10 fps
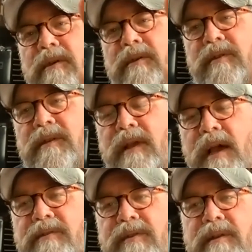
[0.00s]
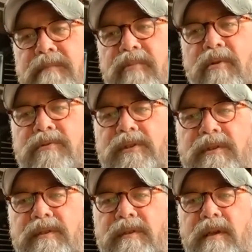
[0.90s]
hill as it
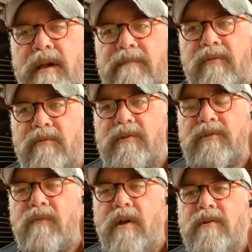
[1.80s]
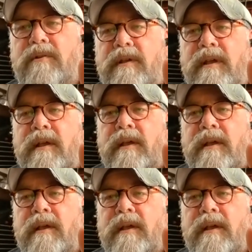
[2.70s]
approaches Florence Road.